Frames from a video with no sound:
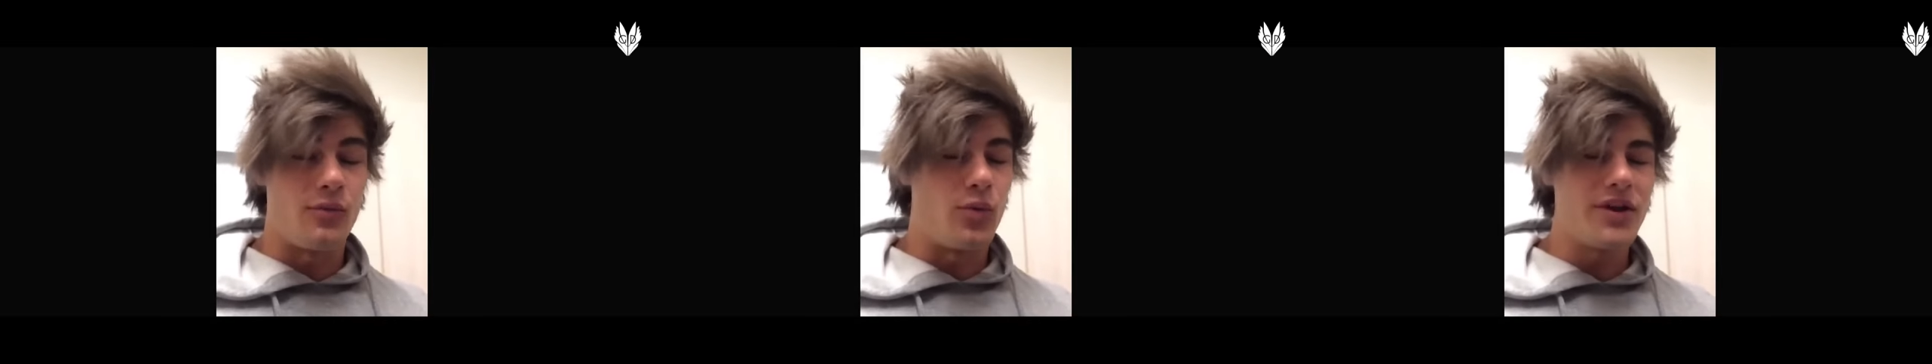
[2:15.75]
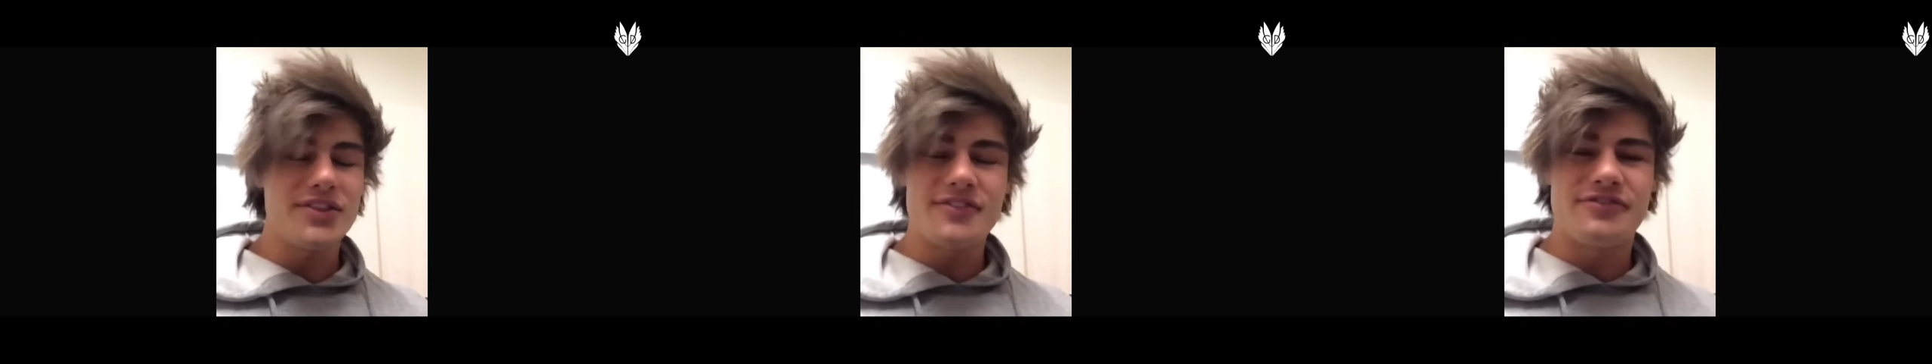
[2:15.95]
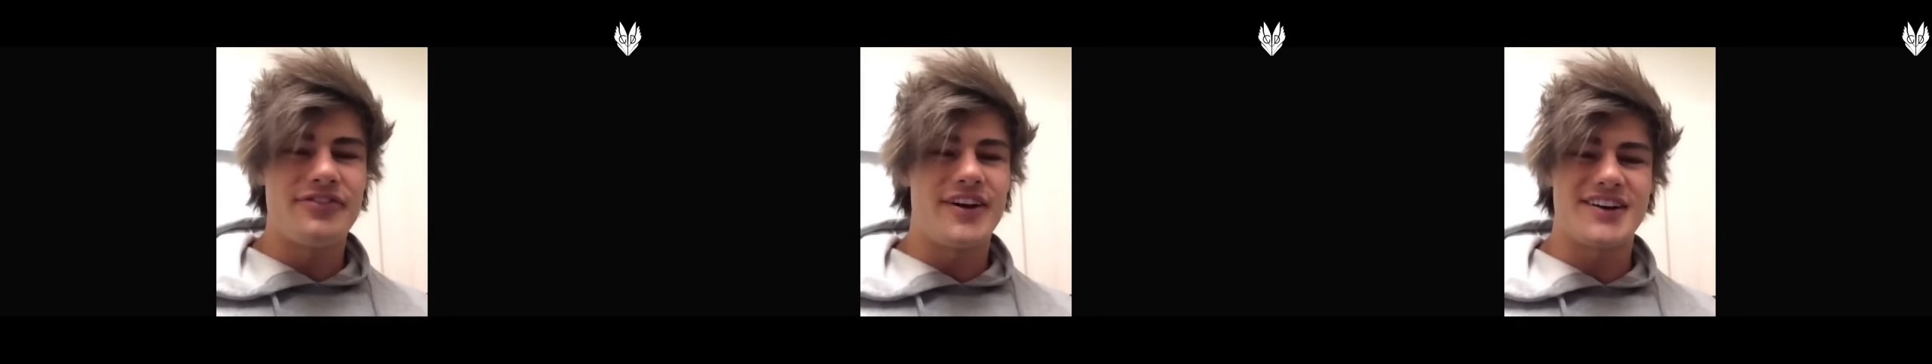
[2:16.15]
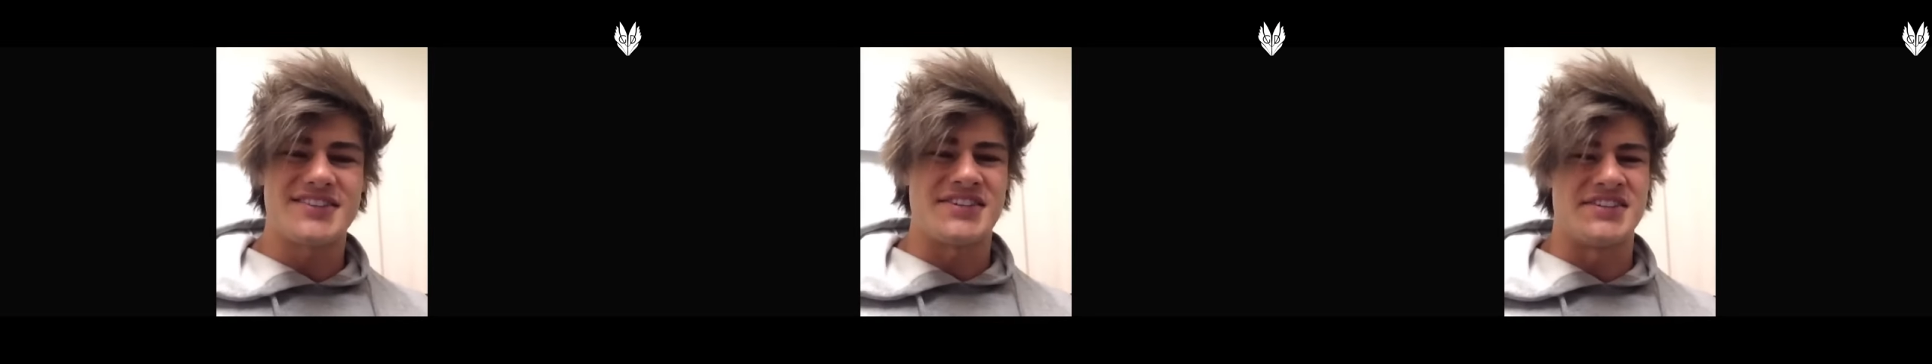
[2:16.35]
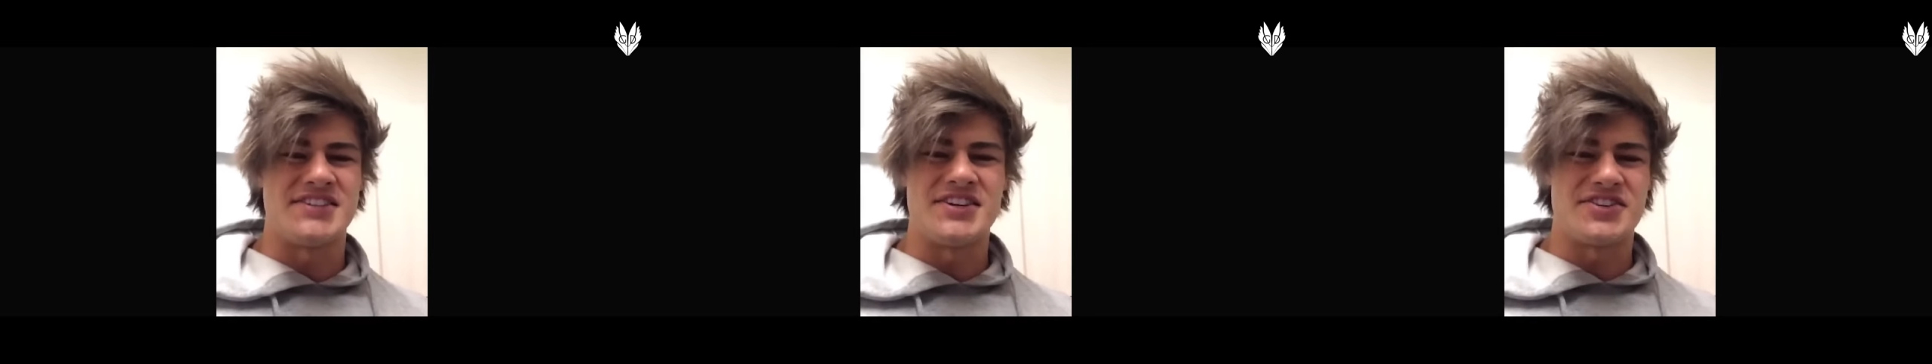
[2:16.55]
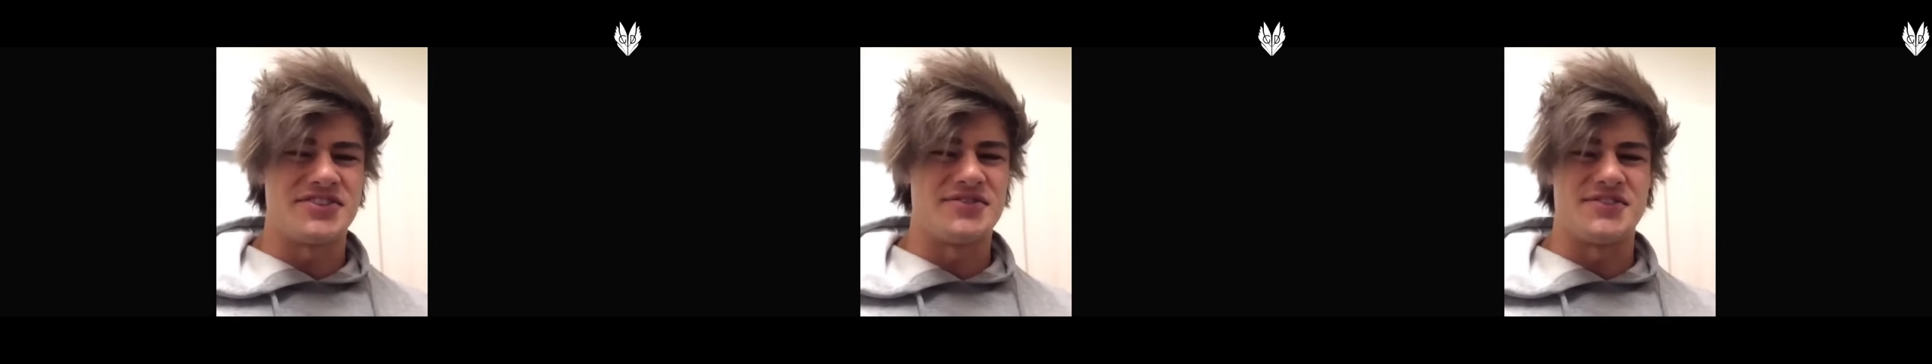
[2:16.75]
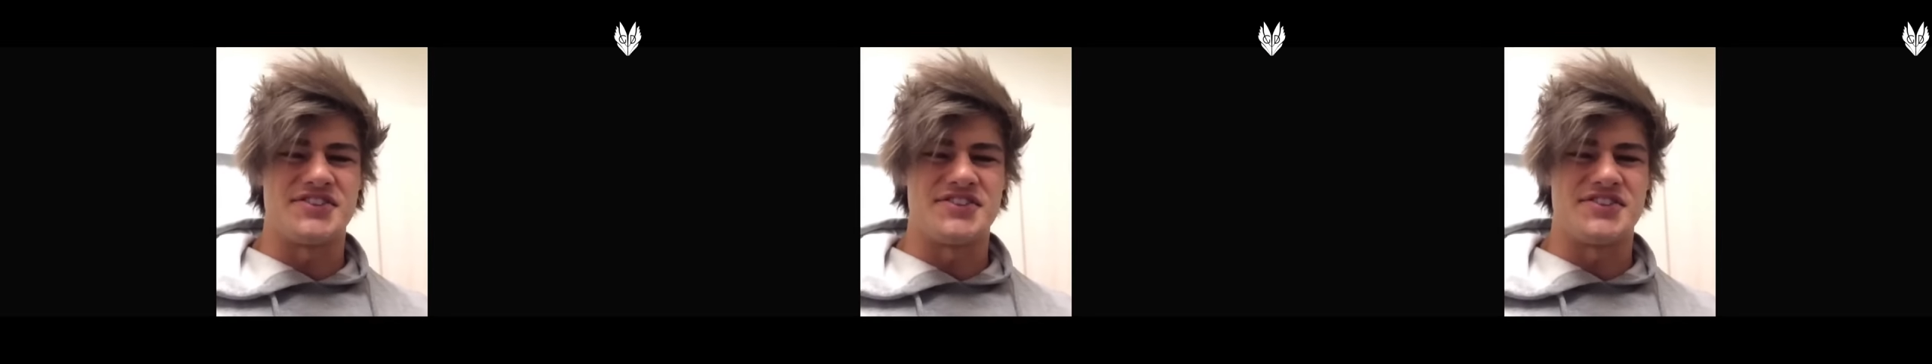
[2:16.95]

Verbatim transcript: What the fuck is the secret to